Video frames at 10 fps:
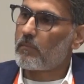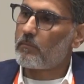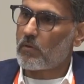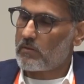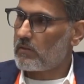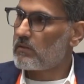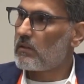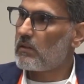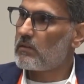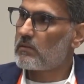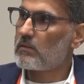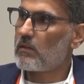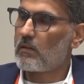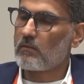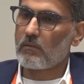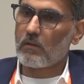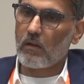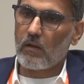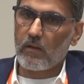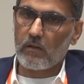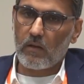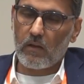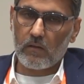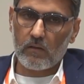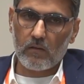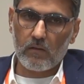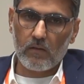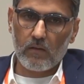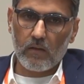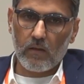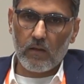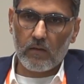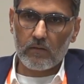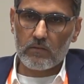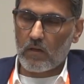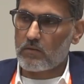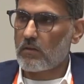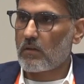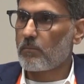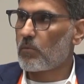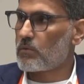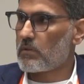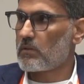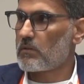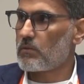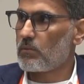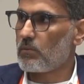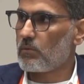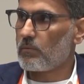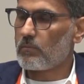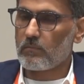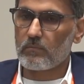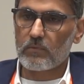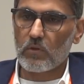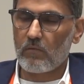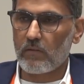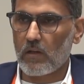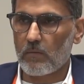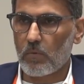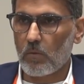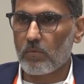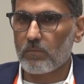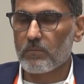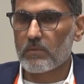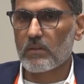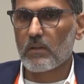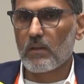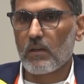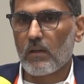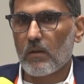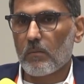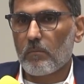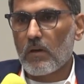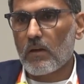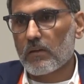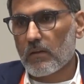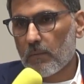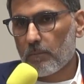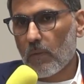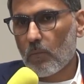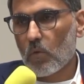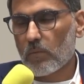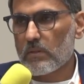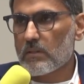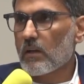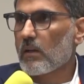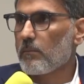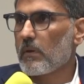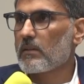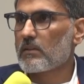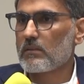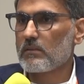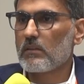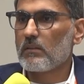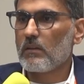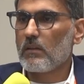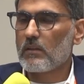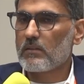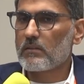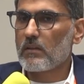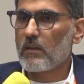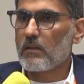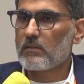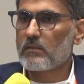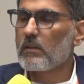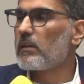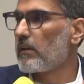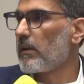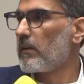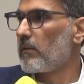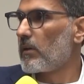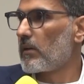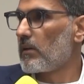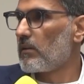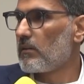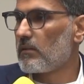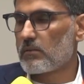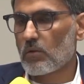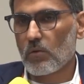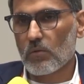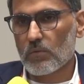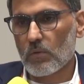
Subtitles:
processes and structured approaches to solving our problems. But what we generally miss is the creativity. So